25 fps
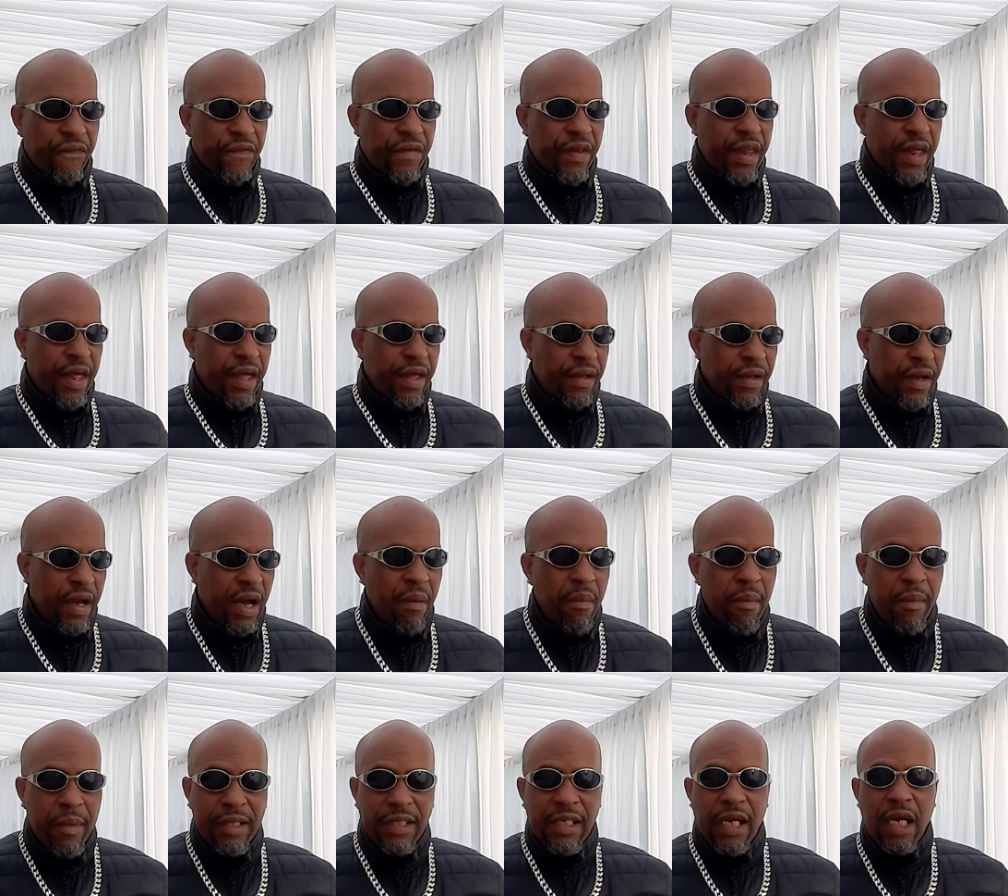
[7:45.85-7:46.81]
Yeah, I
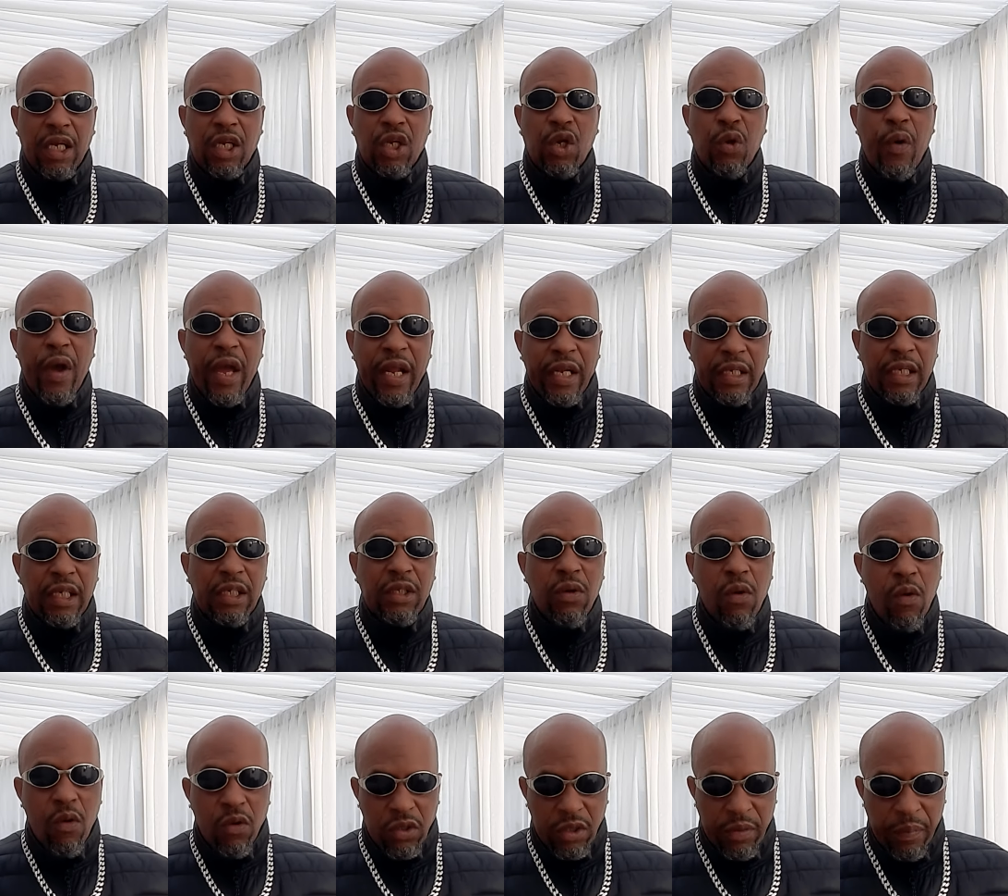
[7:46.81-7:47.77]
met
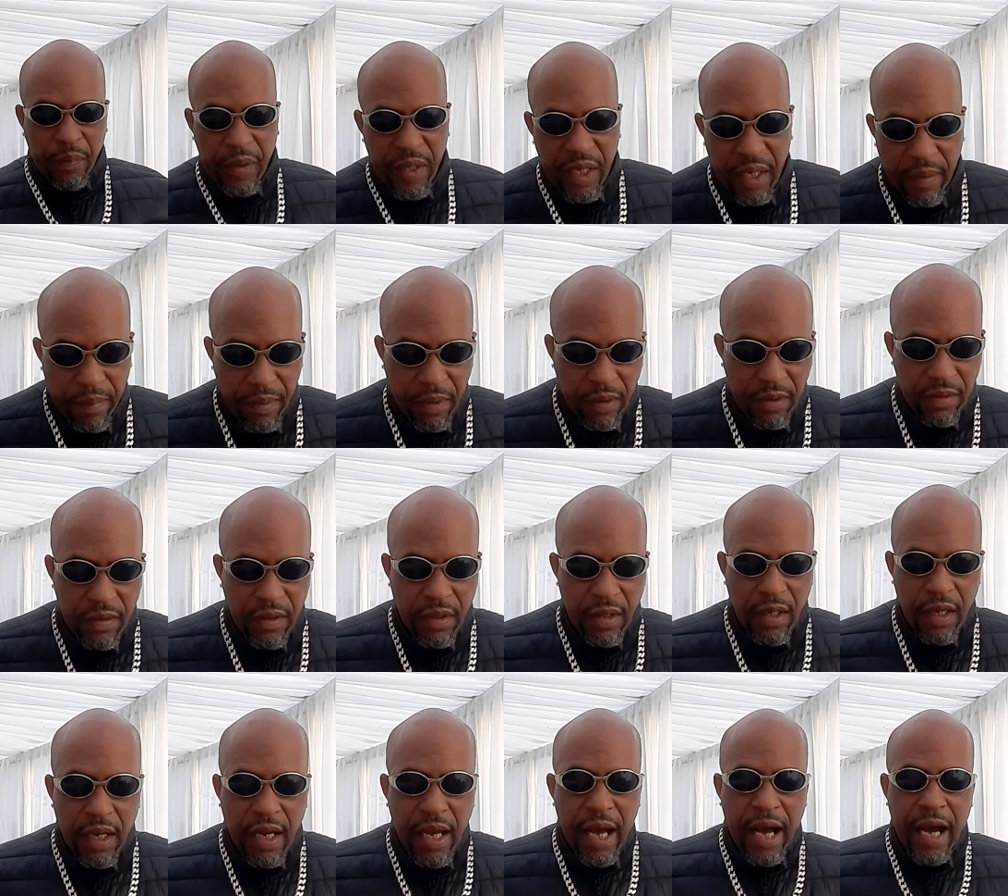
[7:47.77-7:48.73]
20,000 people,
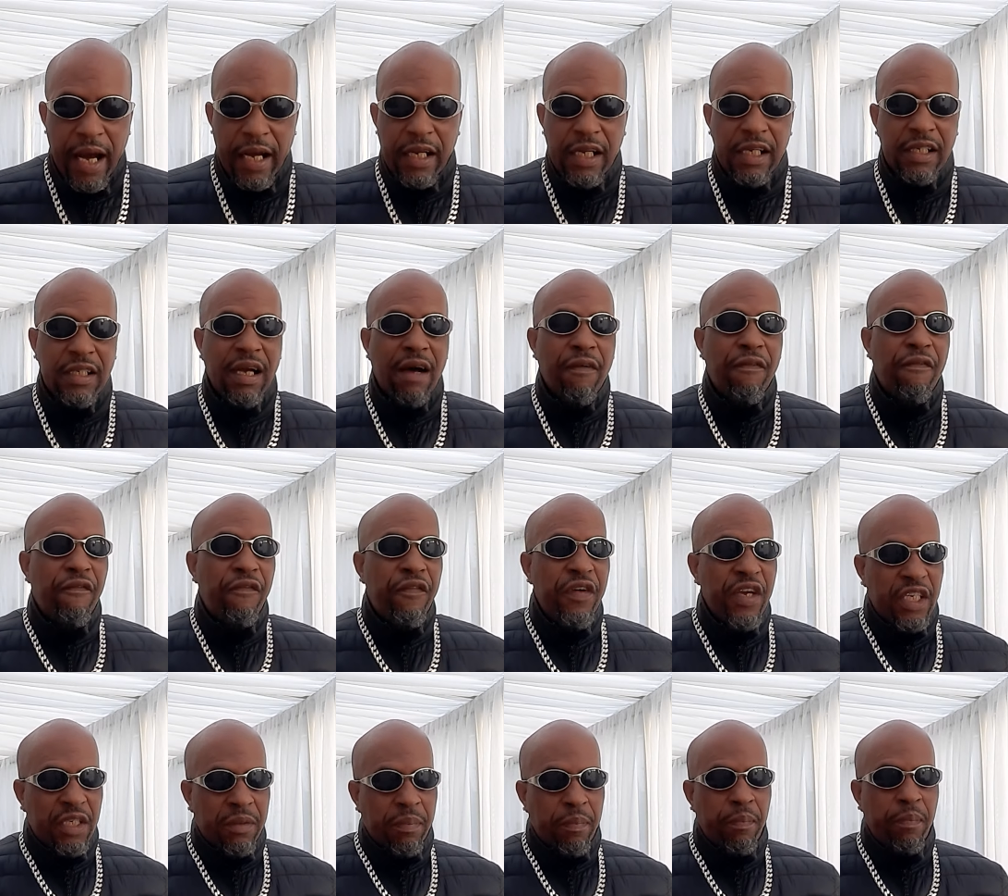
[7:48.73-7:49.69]
and there's a
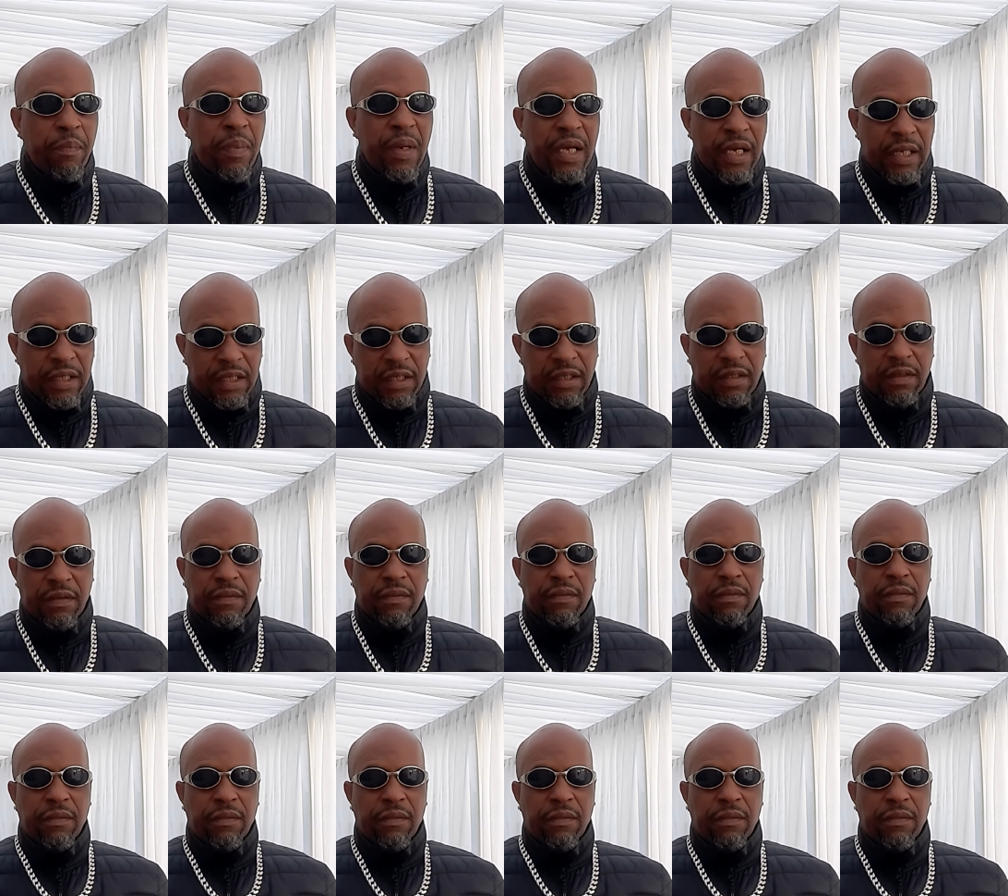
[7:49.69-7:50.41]
fish place,